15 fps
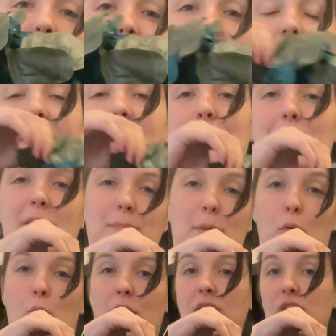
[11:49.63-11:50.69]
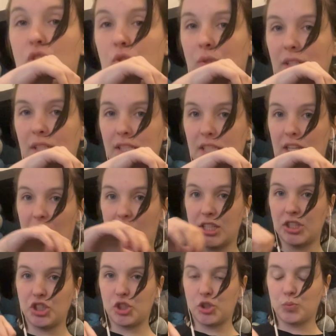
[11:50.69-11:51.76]
so that it makes my waist really
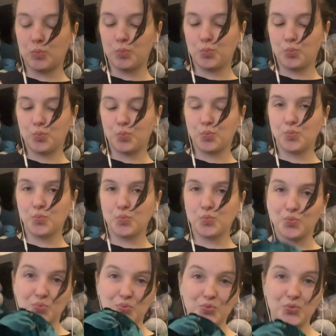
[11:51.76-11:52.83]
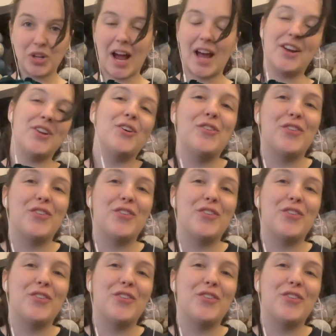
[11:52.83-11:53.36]
snatch. I don't know